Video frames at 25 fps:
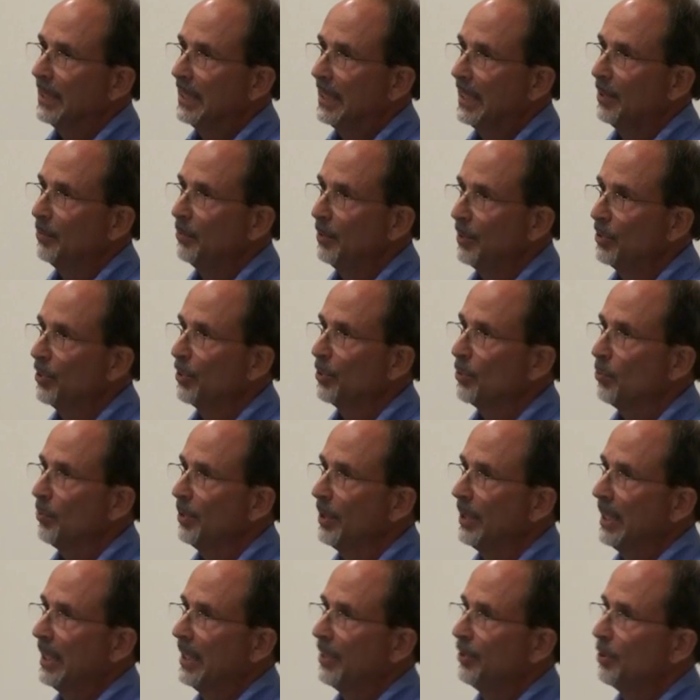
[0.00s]
and we just
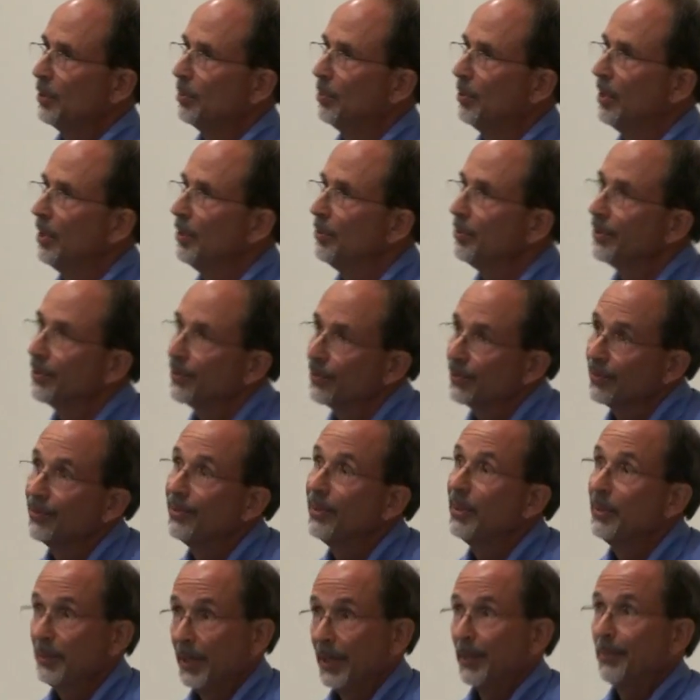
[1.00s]
weren't allowed to burn when there's a
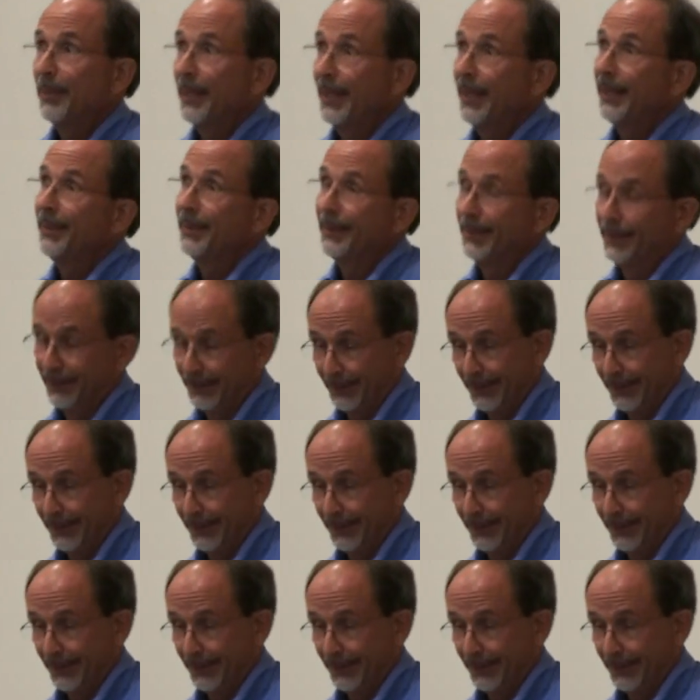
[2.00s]
female panther.